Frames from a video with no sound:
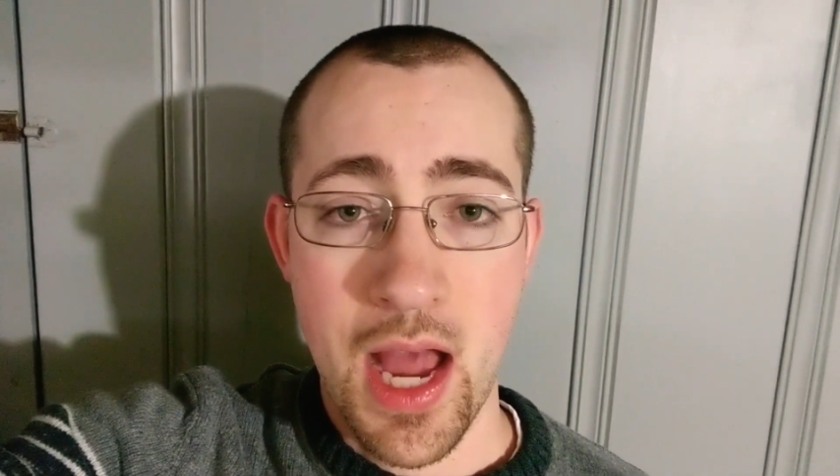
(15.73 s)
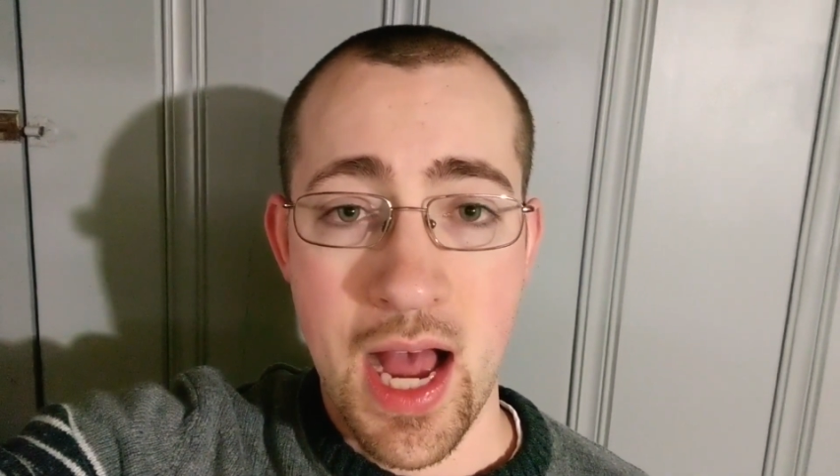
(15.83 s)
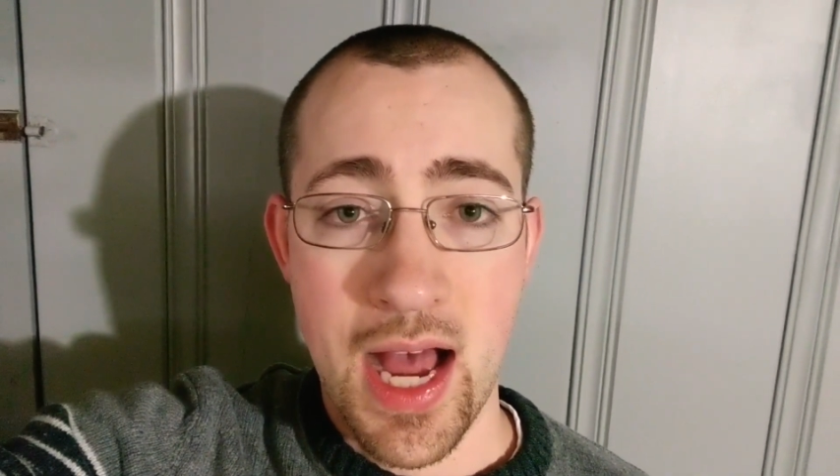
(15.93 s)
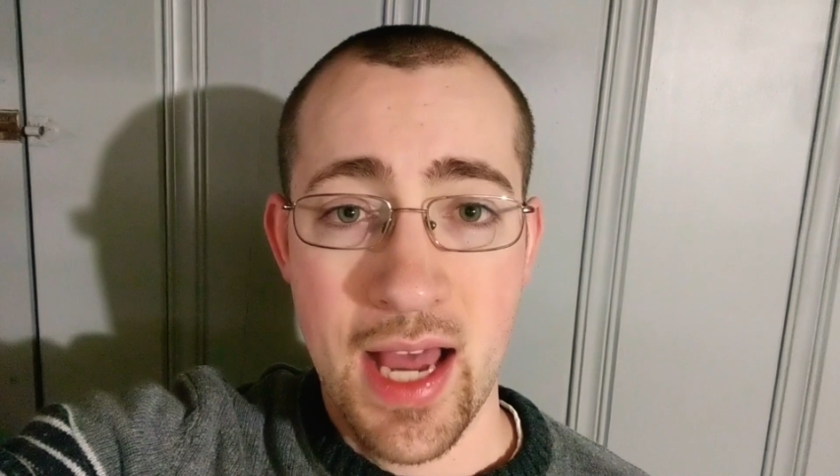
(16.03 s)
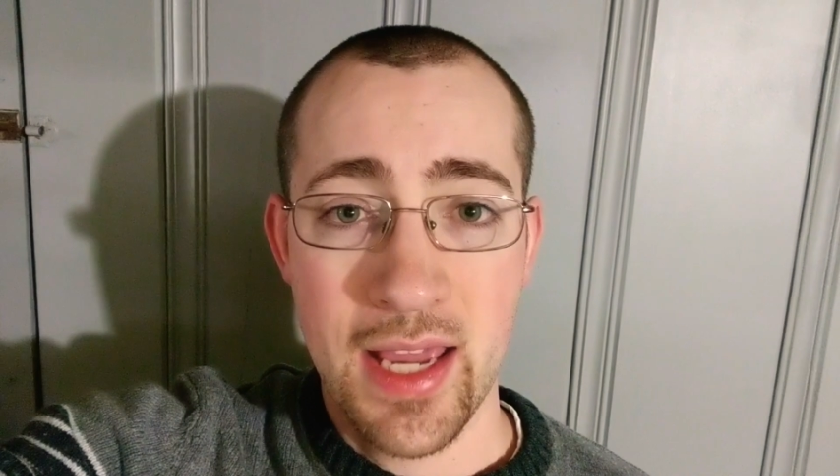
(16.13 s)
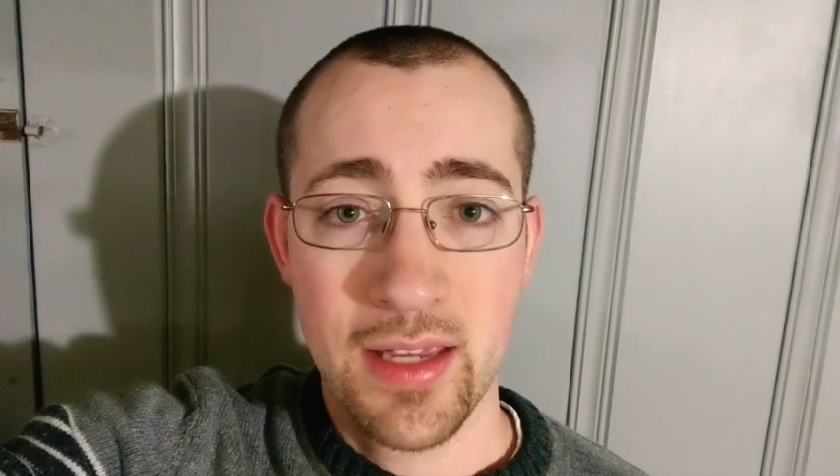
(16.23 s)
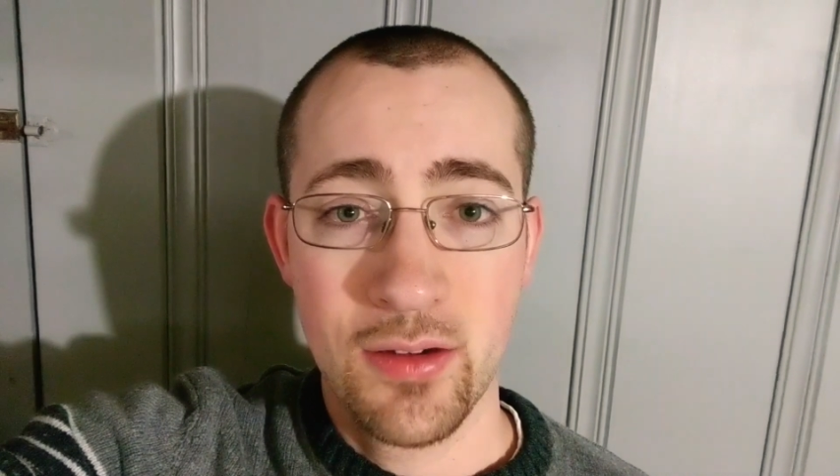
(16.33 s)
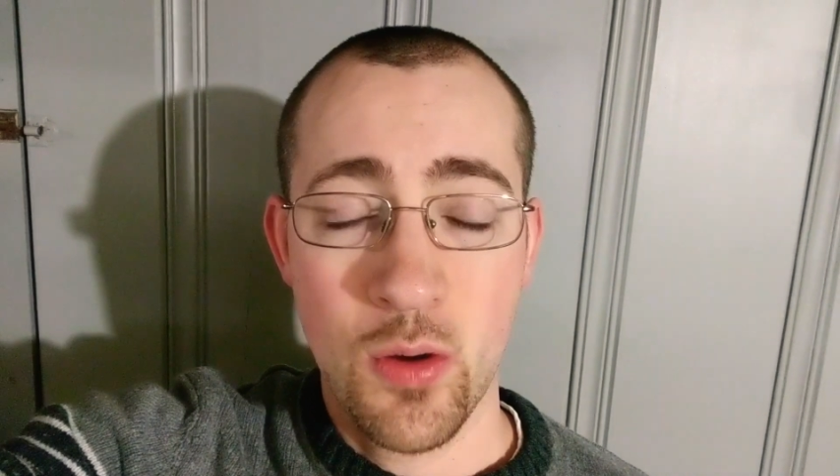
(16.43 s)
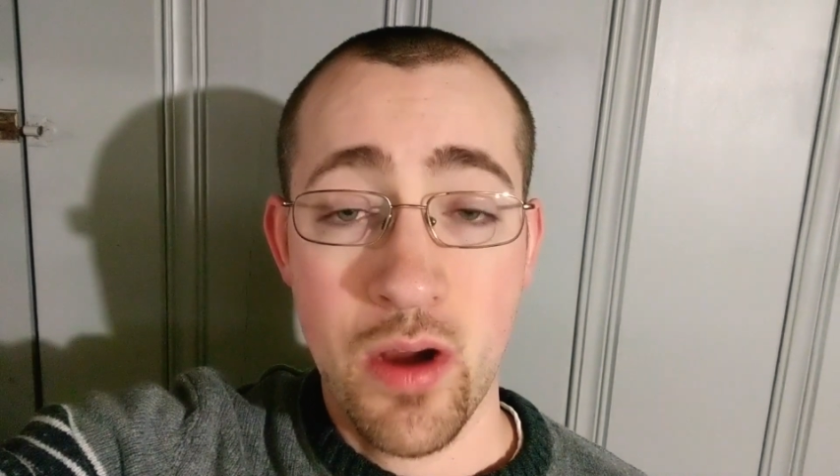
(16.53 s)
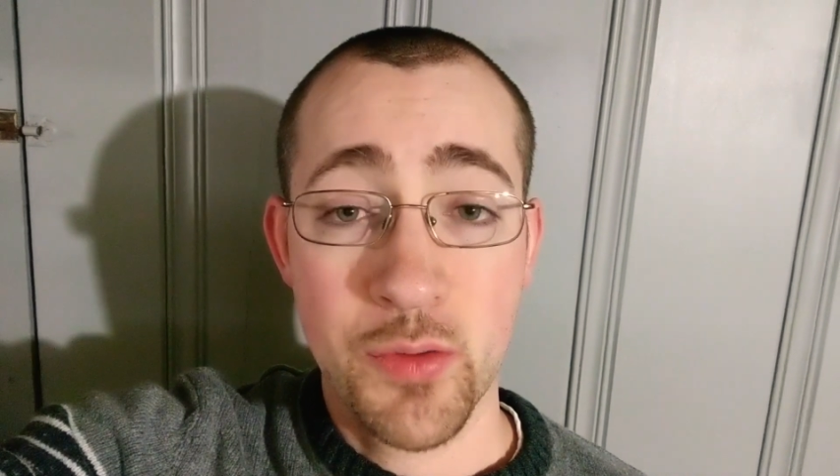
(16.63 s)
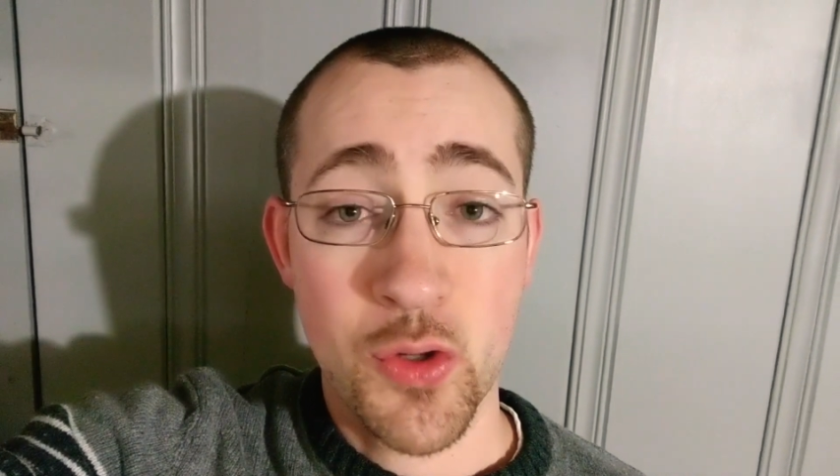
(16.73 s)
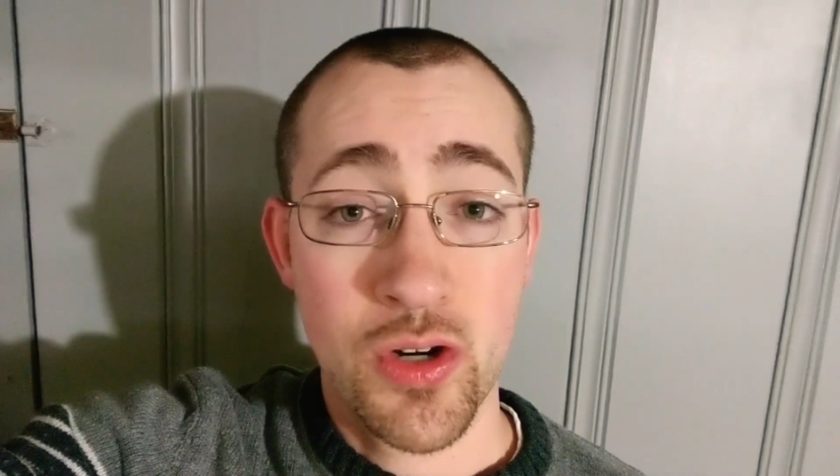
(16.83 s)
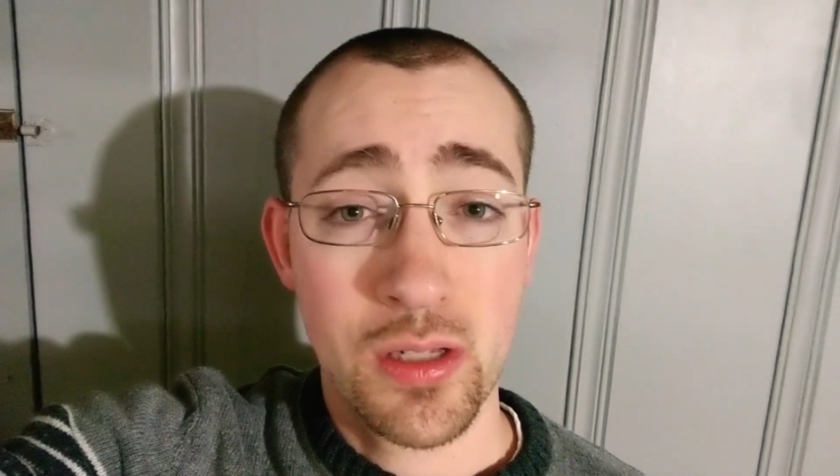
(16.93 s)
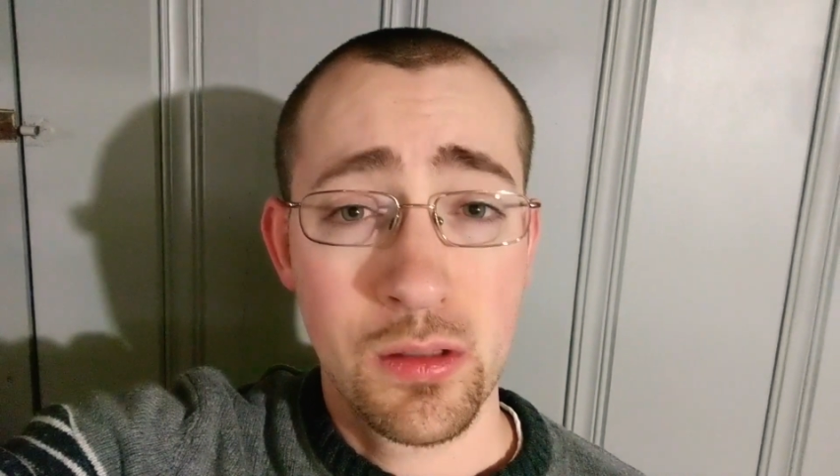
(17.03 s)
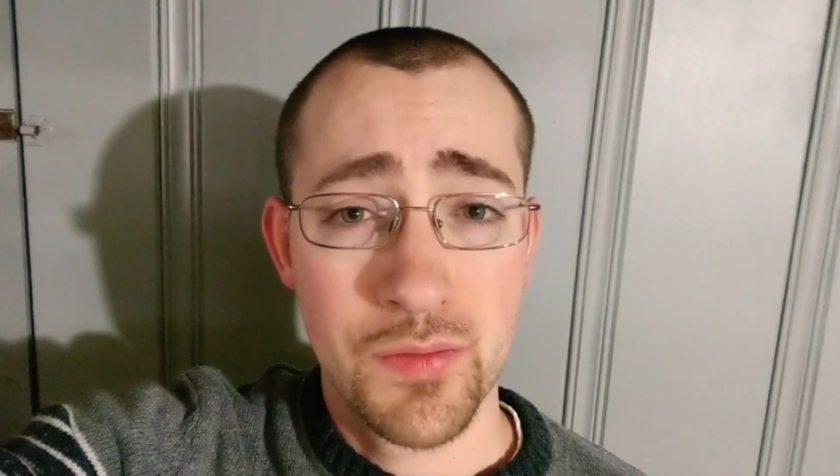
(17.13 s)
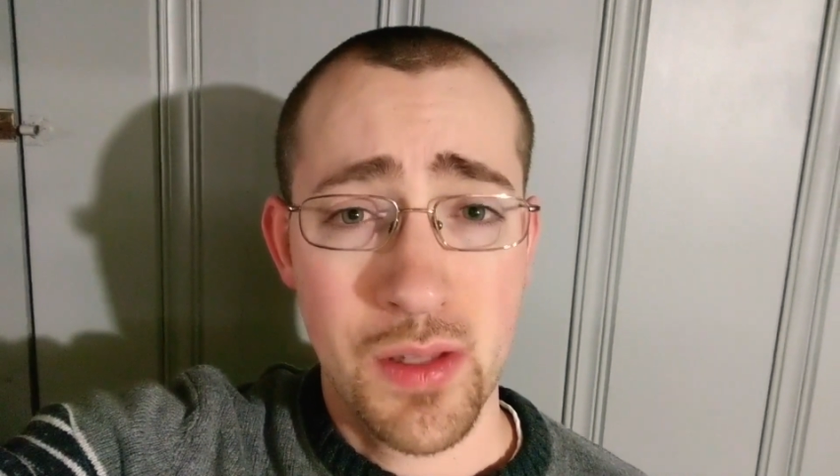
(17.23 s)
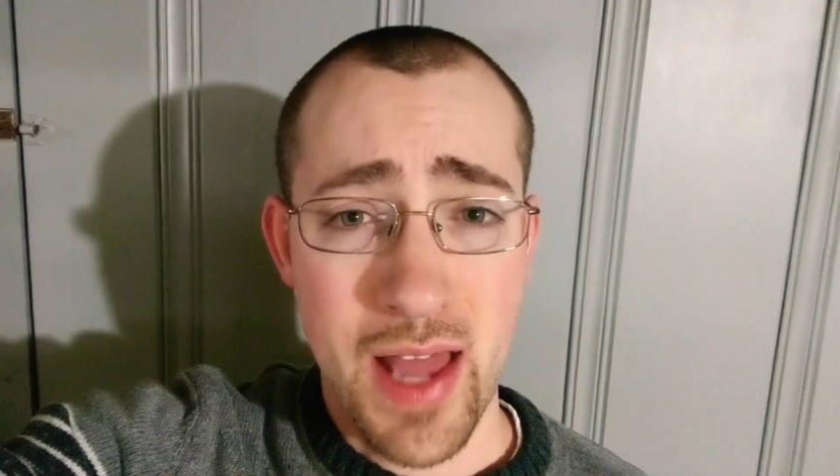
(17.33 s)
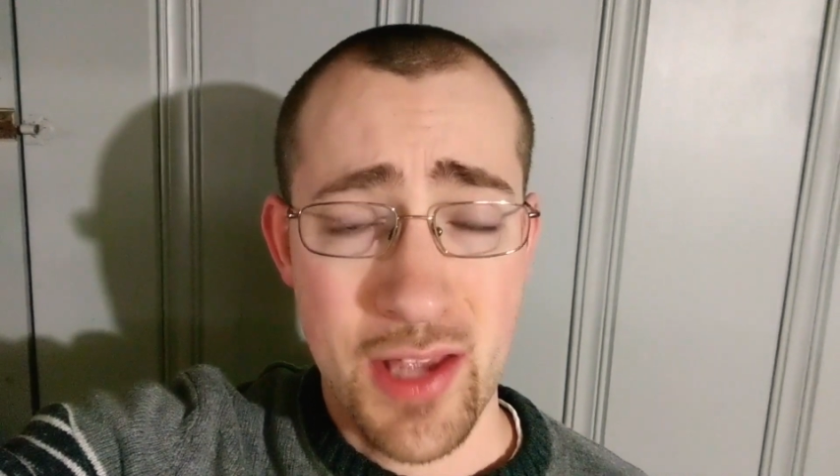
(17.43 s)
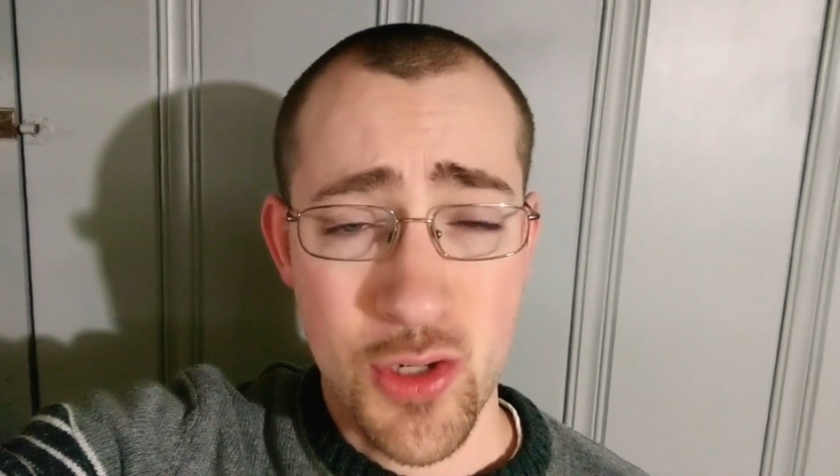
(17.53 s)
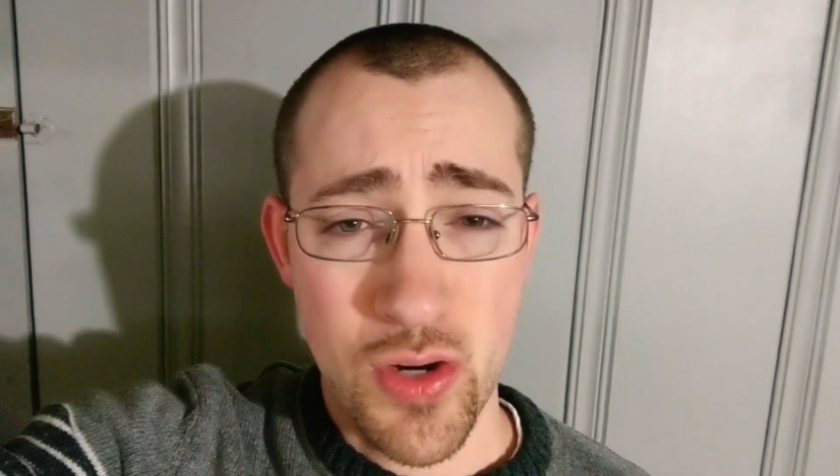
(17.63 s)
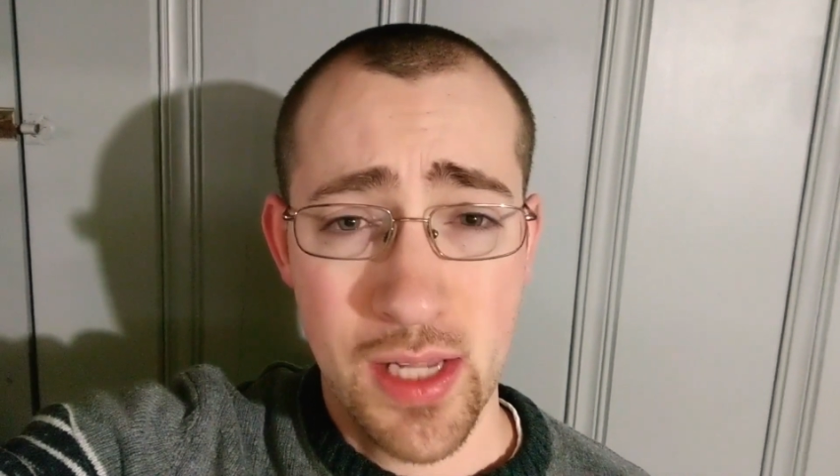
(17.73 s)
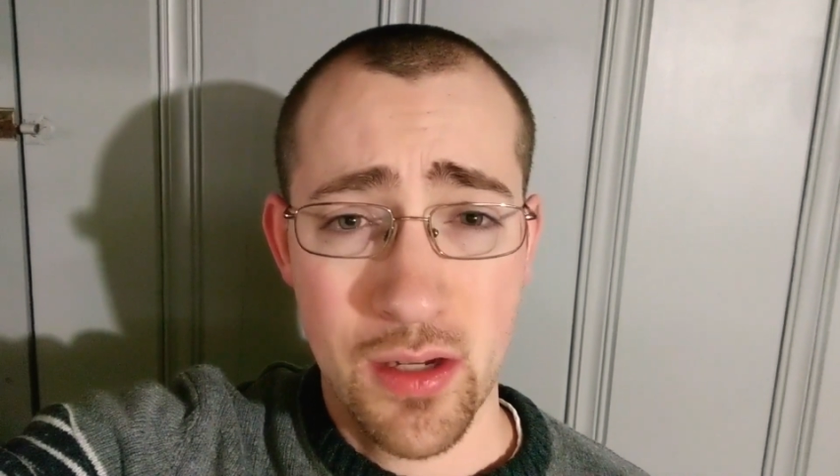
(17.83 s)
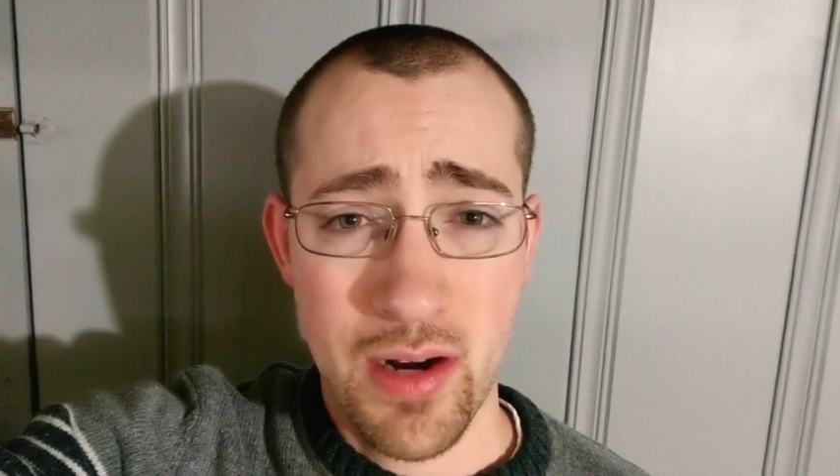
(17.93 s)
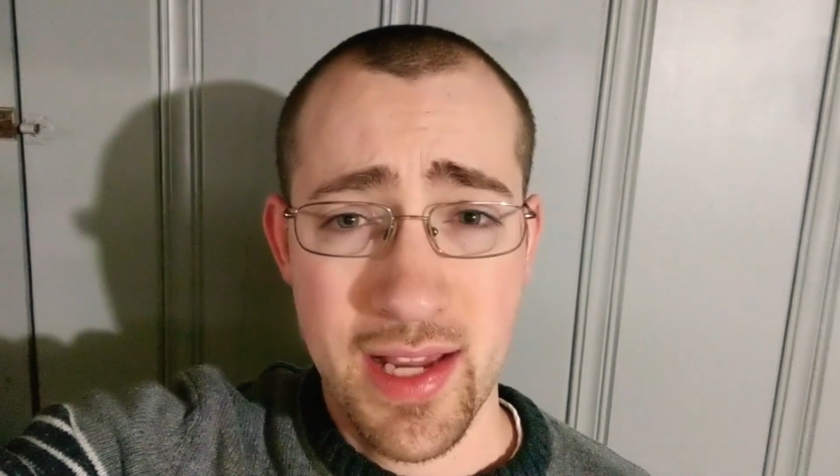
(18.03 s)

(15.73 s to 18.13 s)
I know I was critical of the last trailer.